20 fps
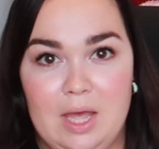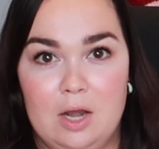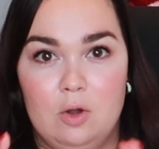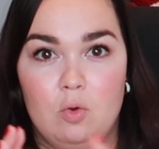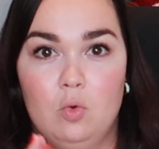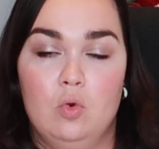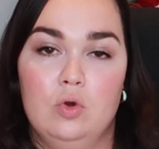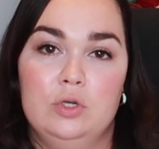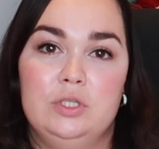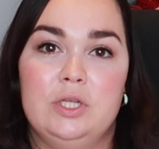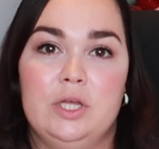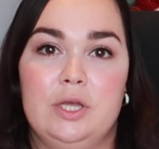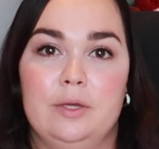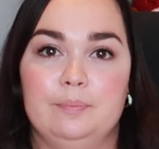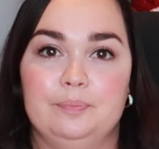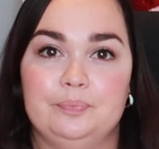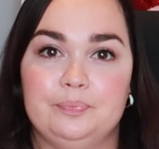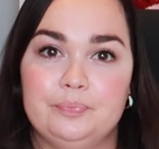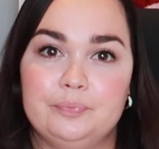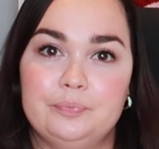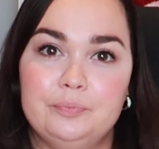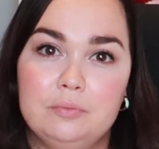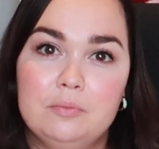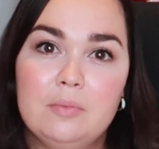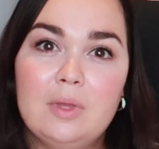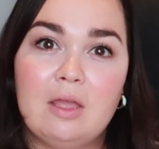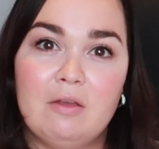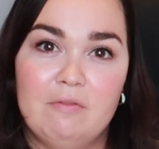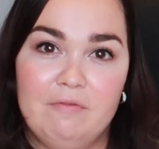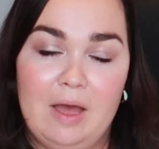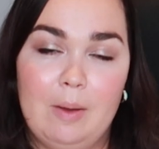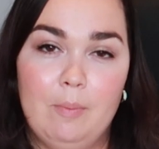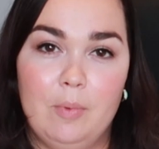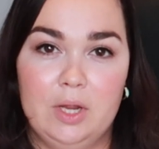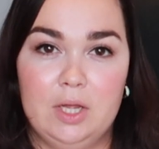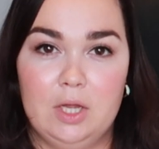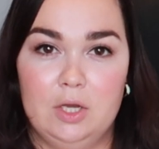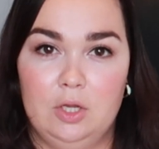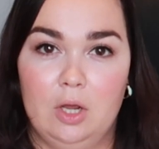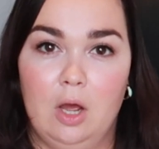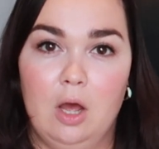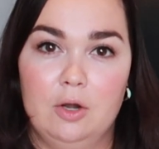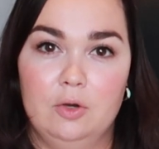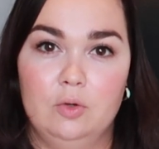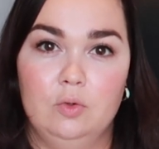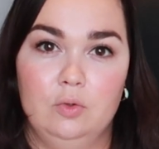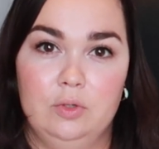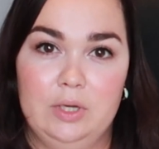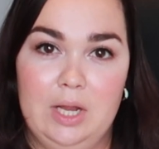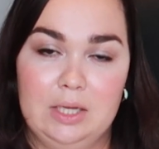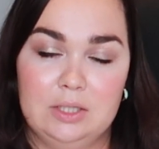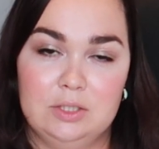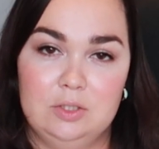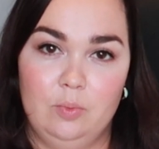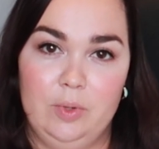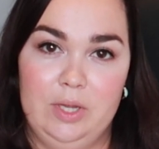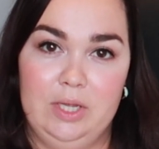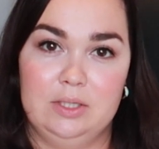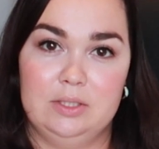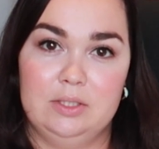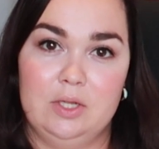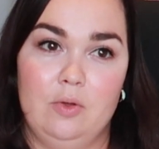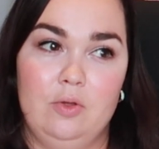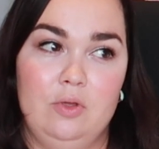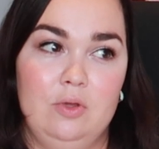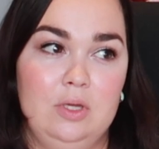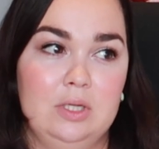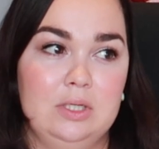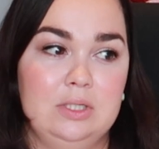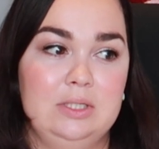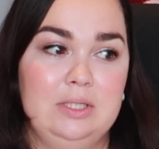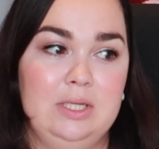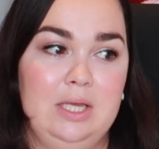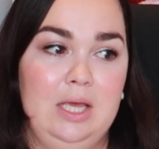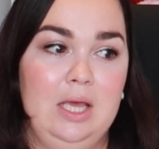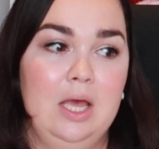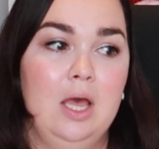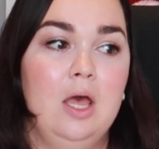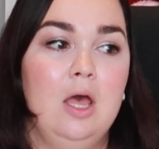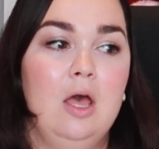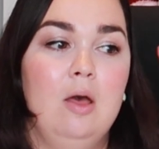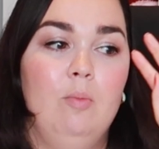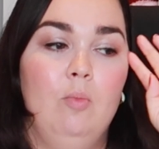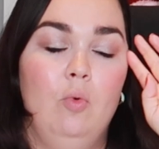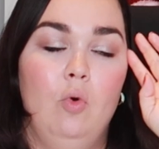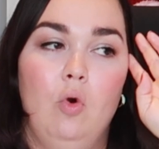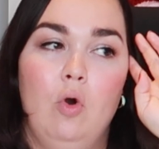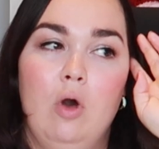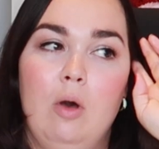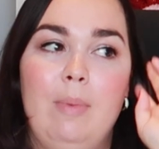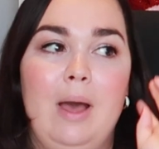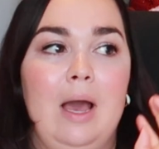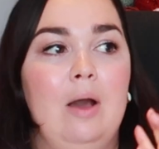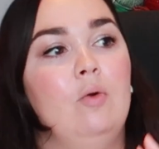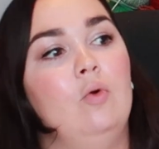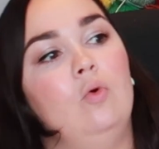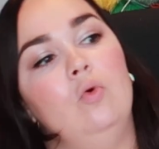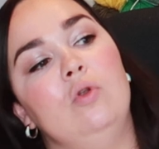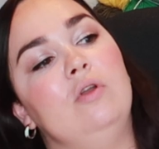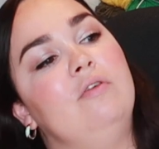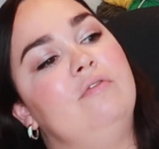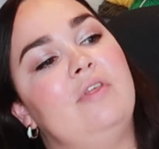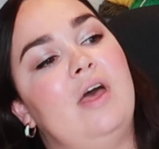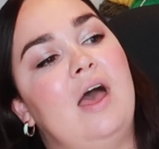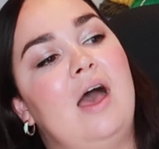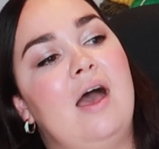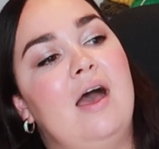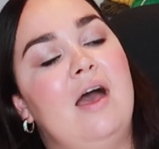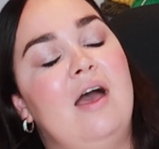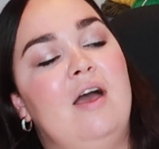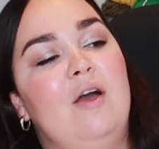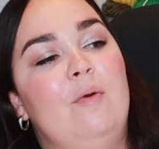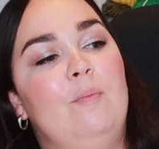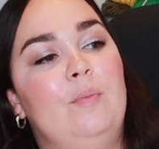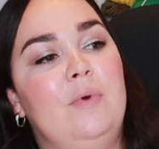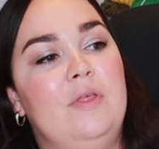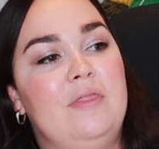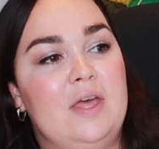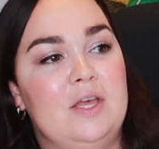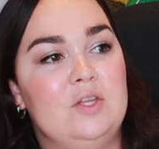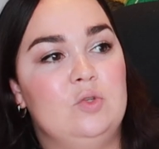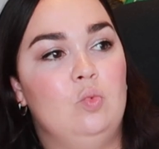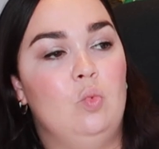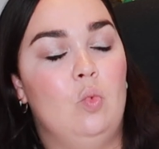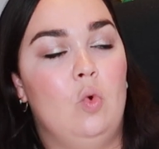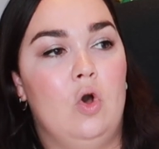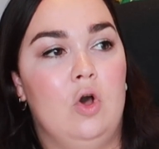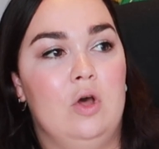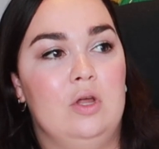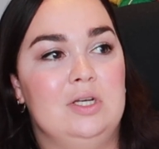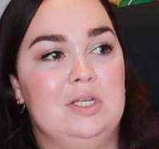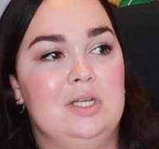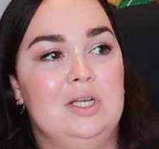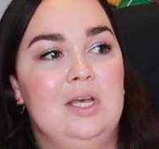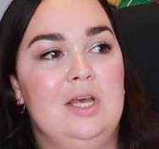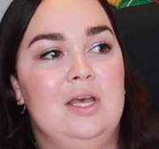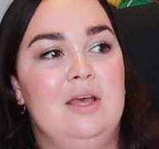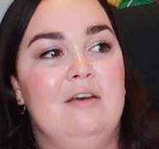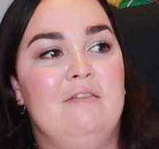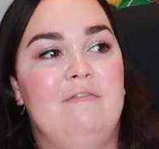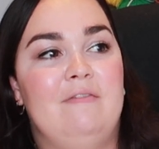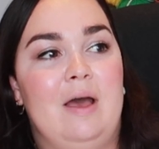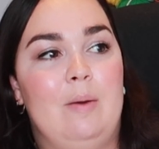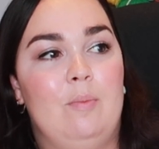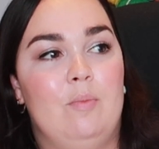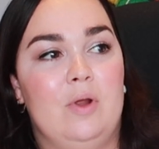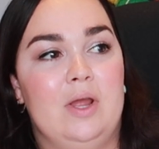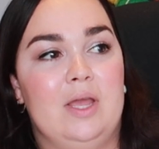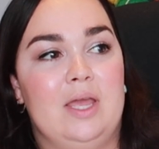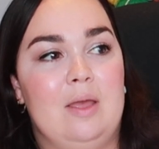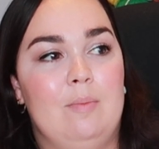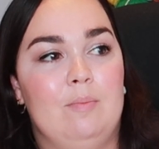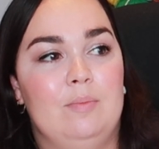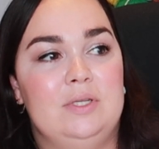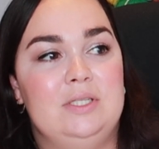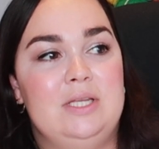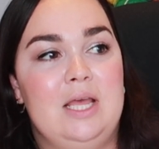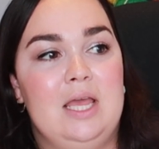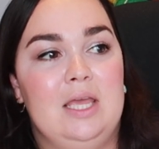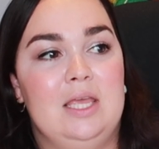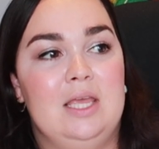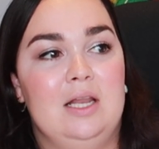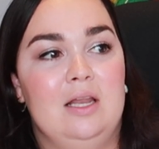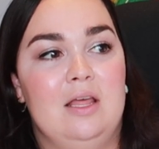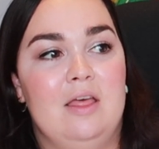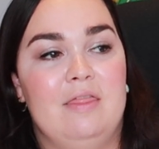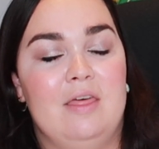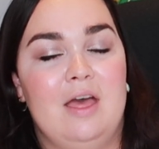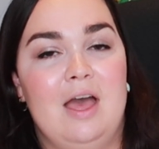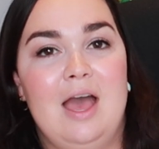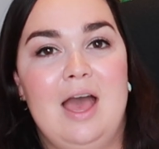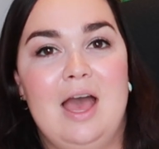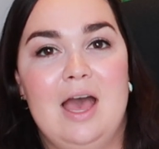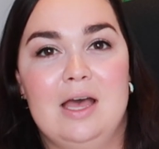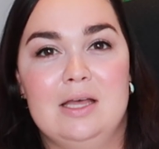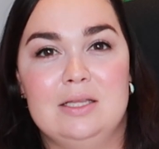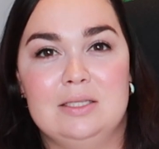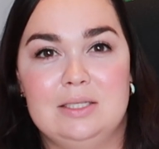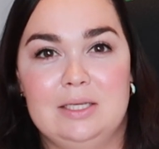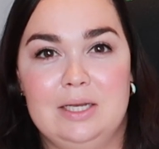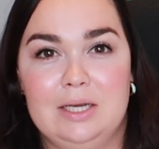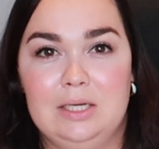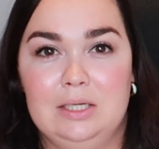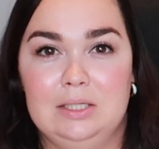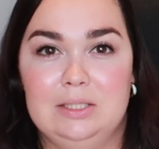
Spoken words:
an autumn fabric and yarn haul next week, so you can see more about all of that, but there's one fabric in particular that has little